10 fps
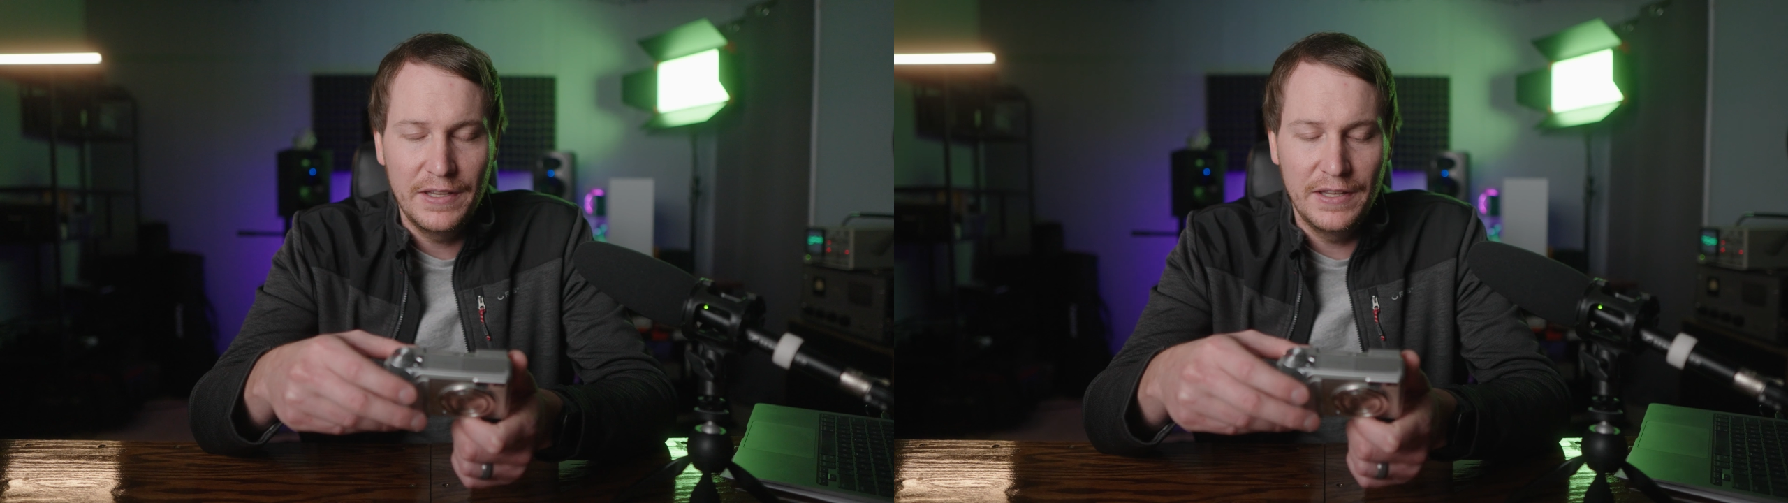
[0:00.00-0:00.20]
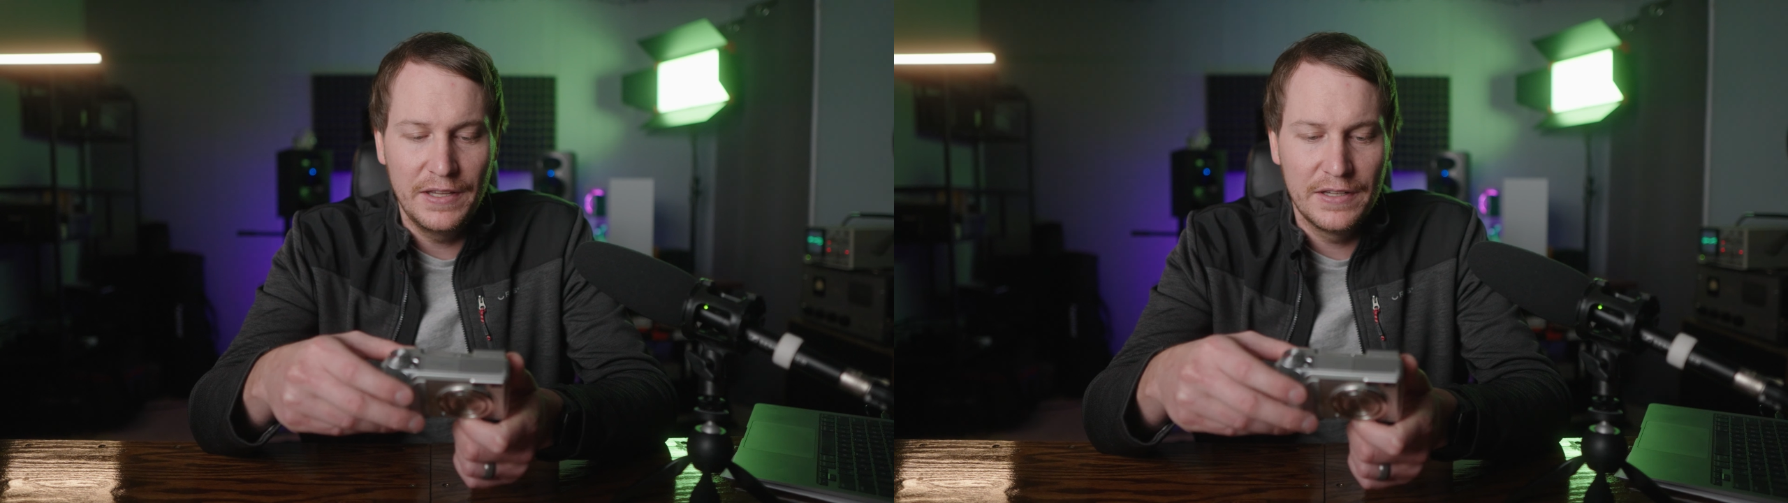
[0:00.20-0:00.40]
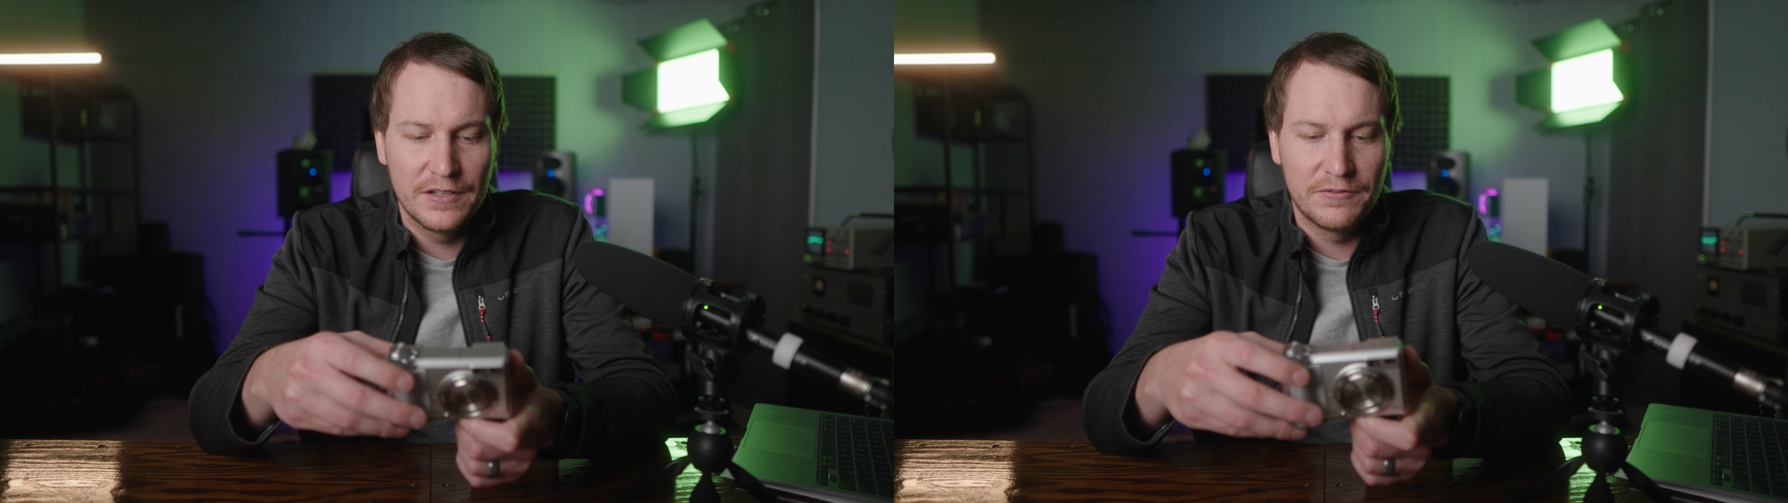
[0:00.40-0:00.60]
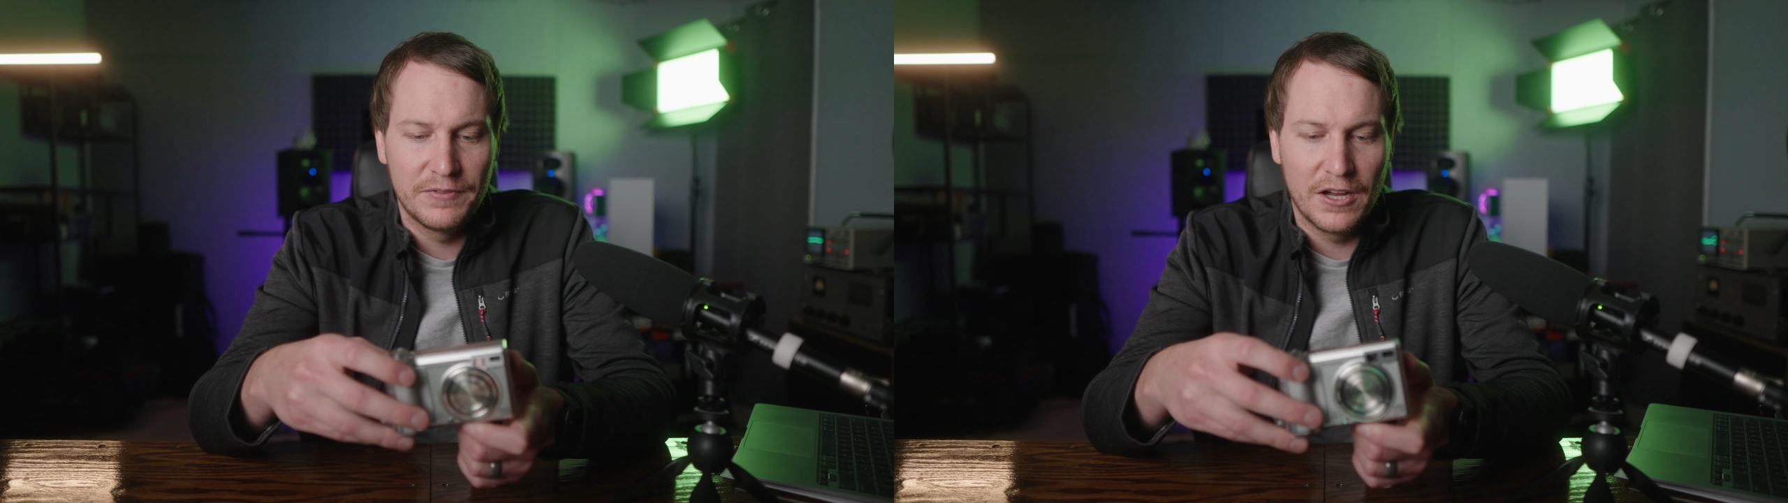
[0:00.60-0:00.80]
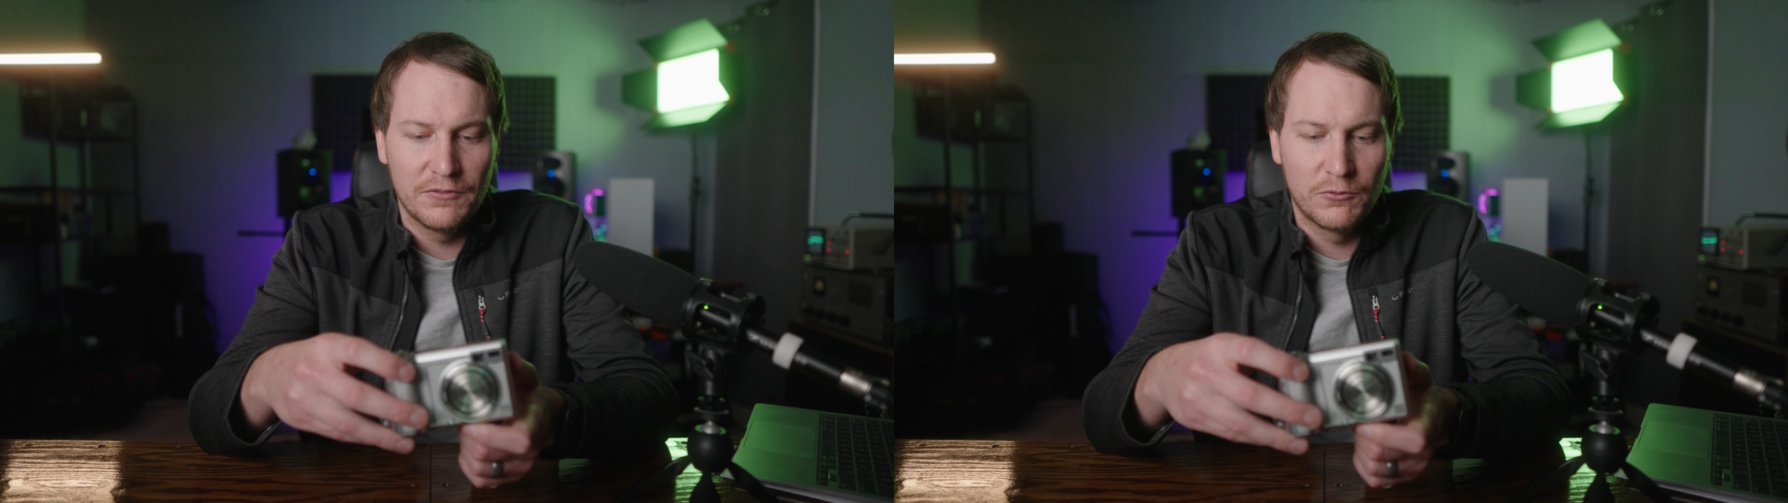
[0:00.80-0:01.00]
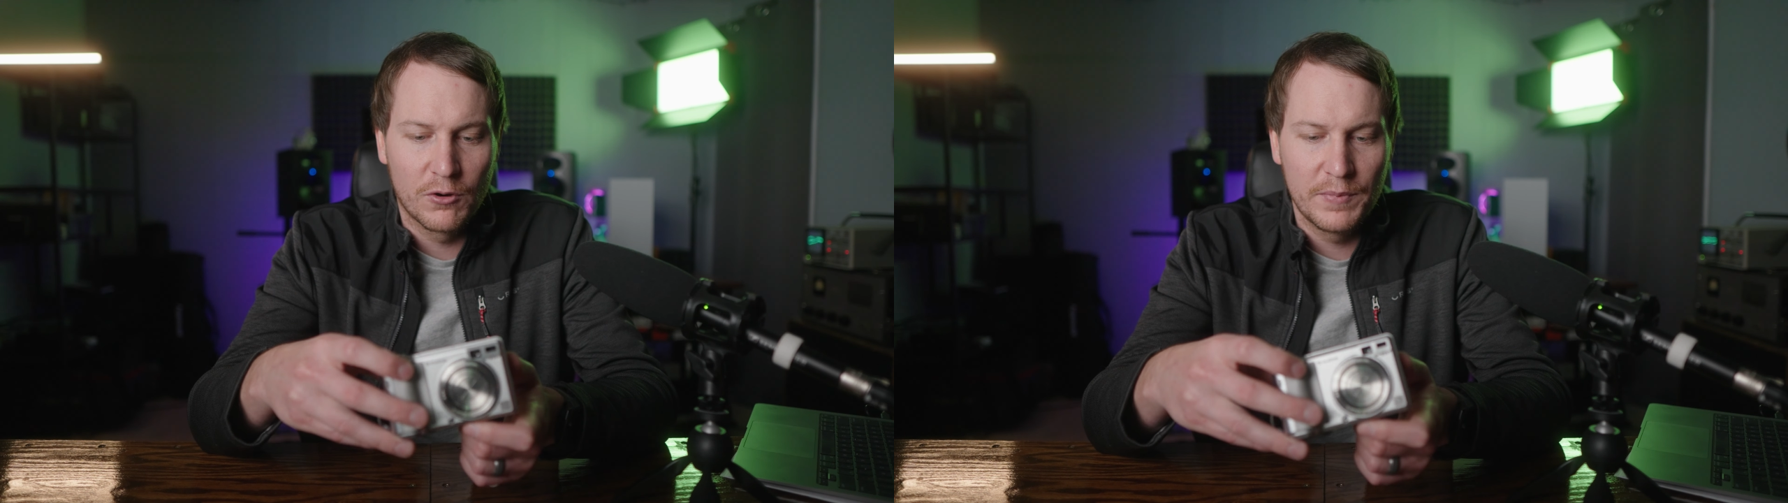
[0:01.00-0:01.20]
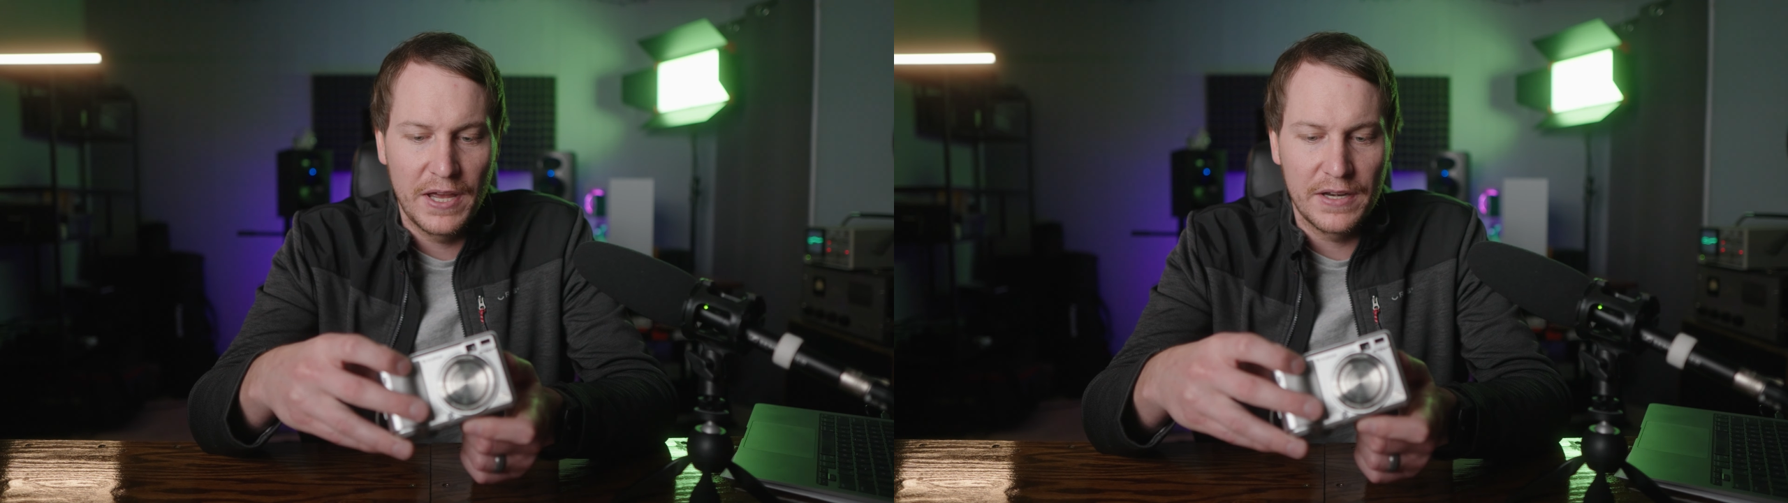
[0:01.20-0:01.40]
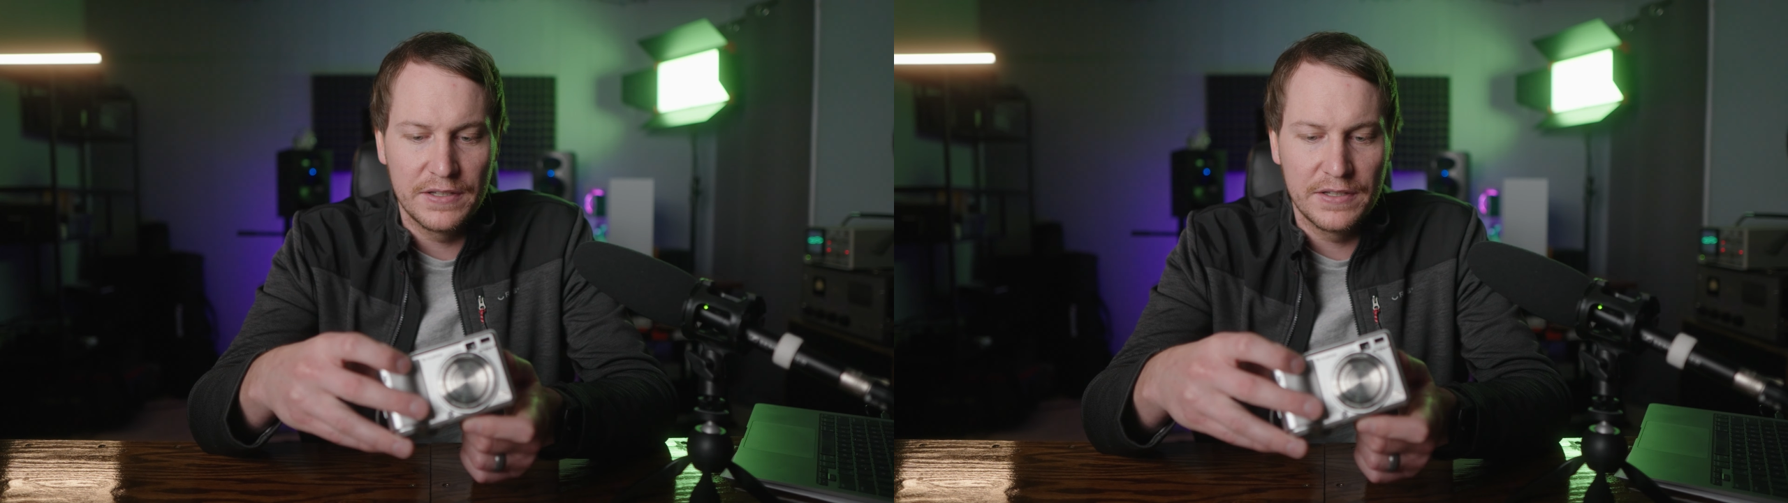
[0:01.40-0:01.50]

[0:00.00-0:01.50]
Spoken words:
And the file format